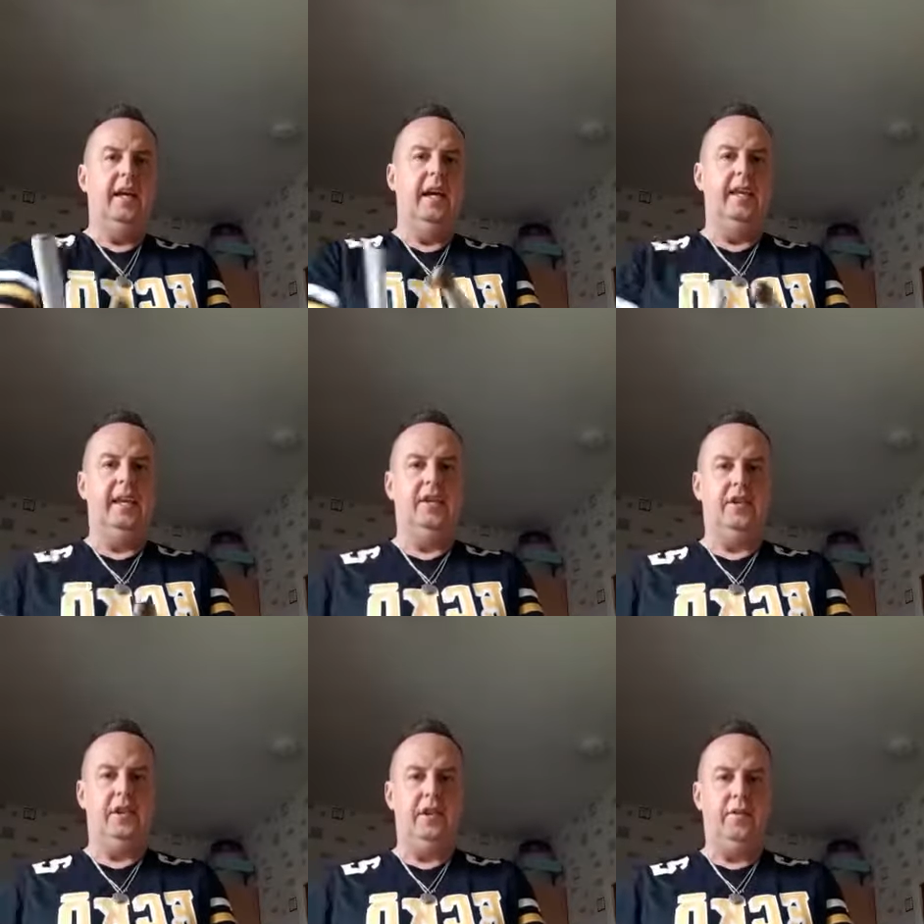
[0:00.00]
and then
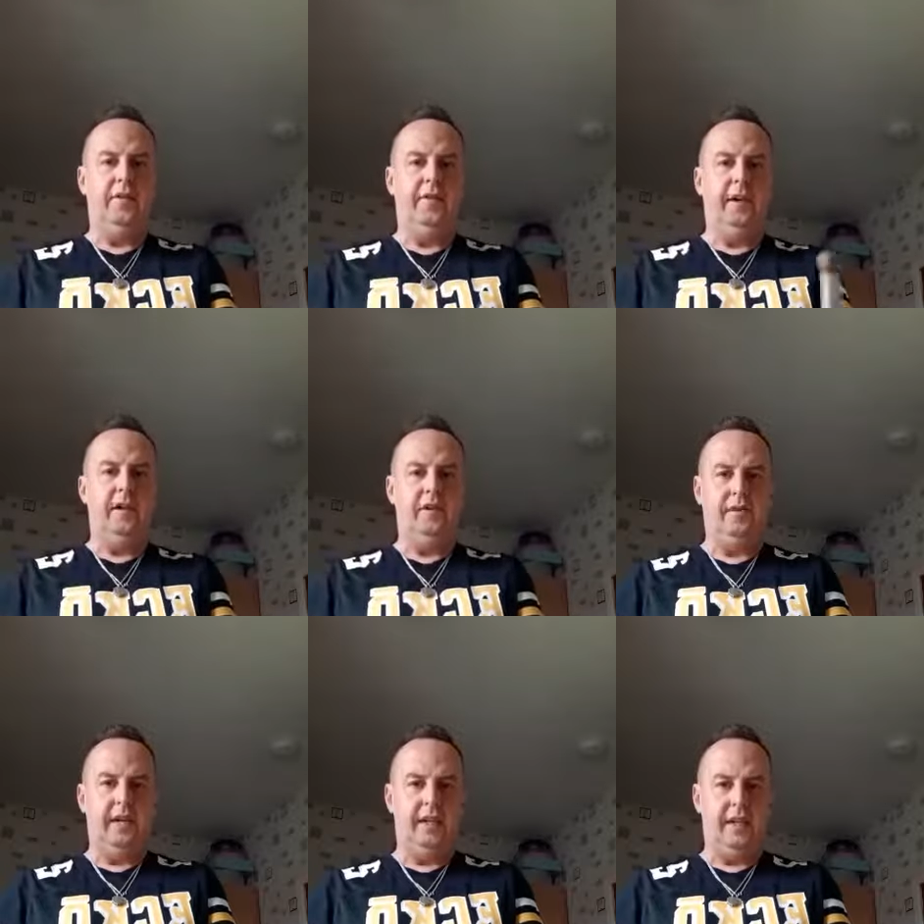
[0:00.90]
two fingers
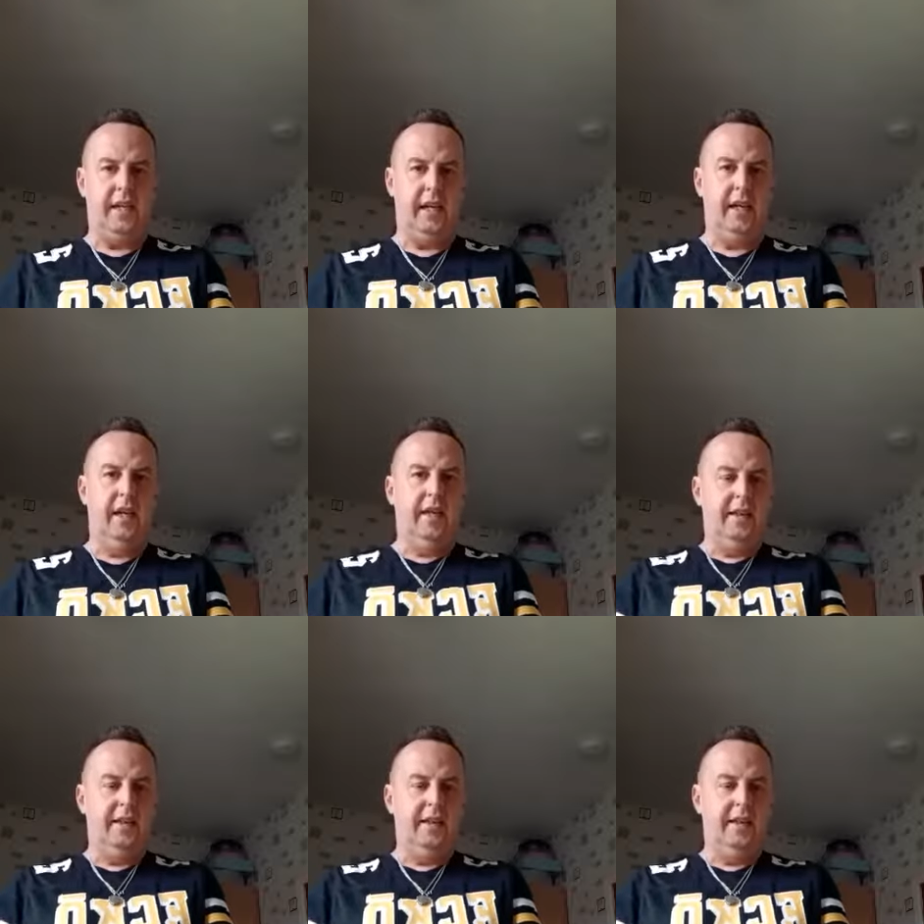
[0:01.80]
around the stick.